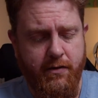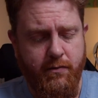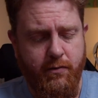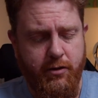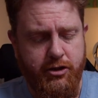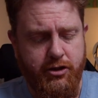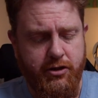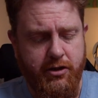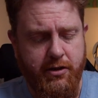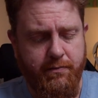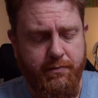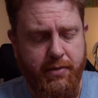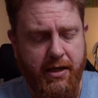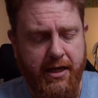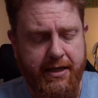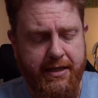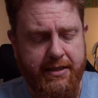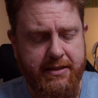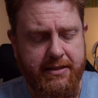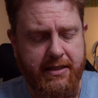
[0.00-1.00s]
which you can
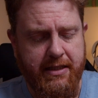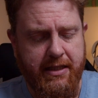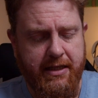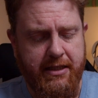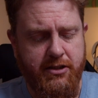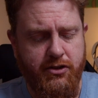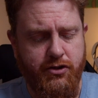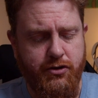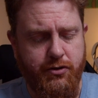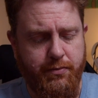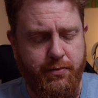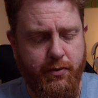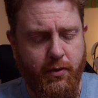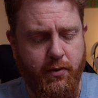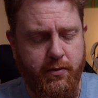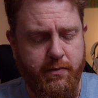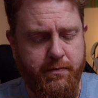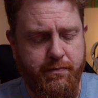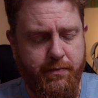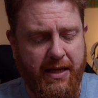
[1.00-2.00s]
plug into these two
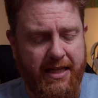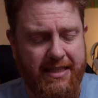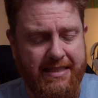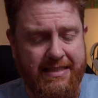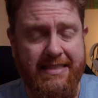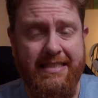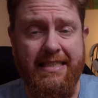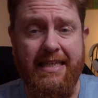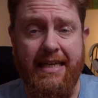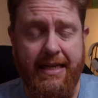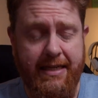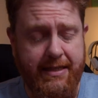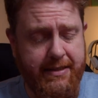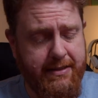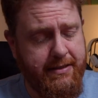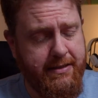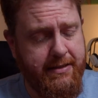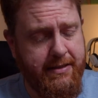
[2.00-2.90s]
pins here.